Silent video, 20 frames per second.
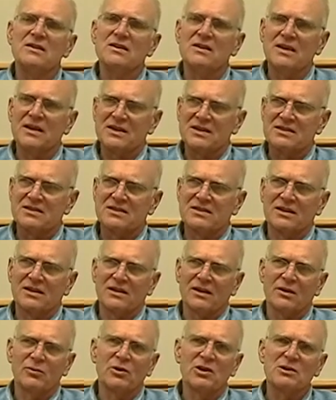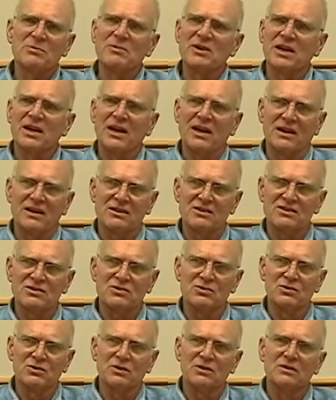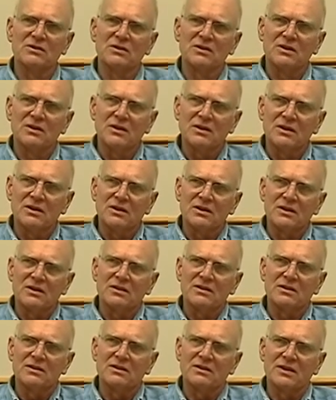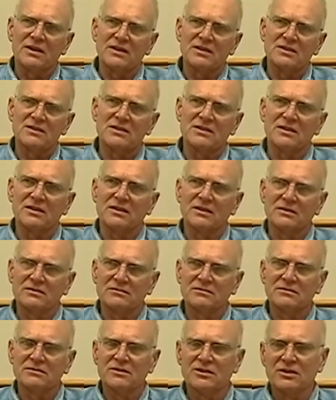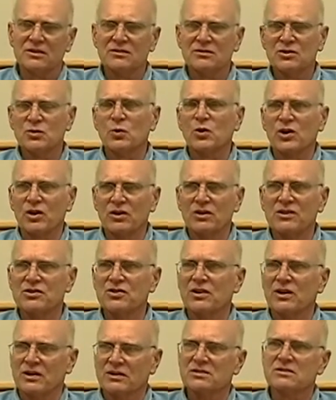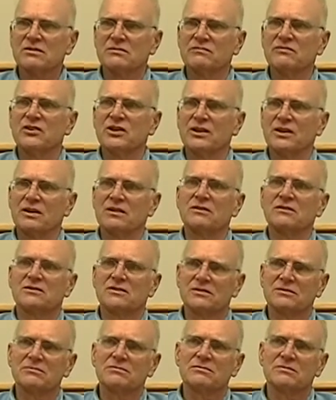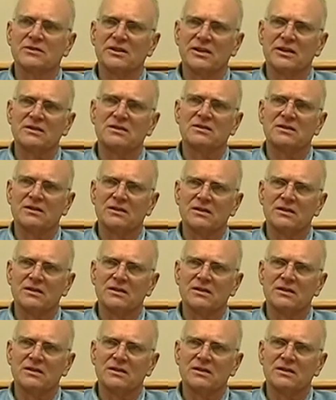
Yes, uh, I went to mechanic school. Mechanic school? Yes, uh, to, to work on trucks. To work vehicles. on trucks and vehicles. Yes.